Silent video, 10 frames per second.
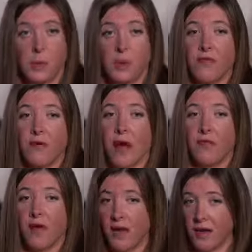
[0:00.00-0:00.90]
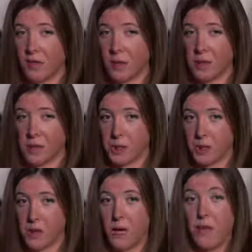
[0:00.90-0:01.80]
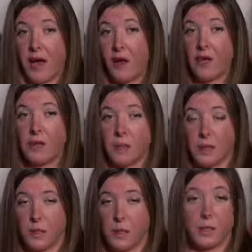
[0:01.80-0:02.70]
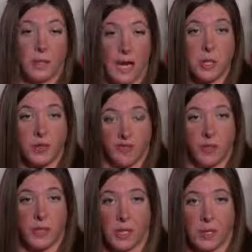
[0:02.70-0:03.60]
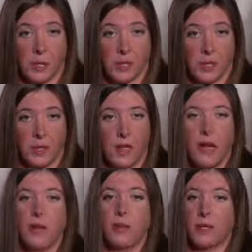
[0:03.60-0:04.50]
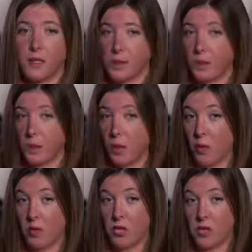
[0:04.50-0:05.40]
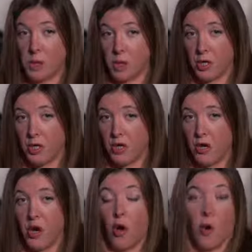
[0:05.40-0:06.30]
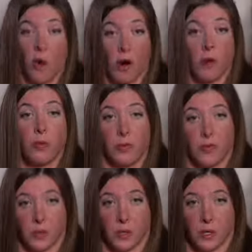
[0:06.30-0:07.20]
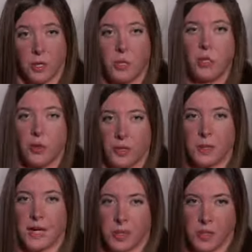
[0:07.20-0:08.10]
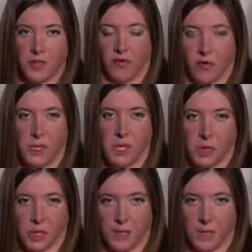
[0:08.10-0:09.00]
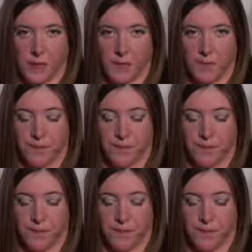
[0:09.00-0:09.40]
So if you have any questions about your, your statute of limitations, please consult with an attorney or research your statute of limitations.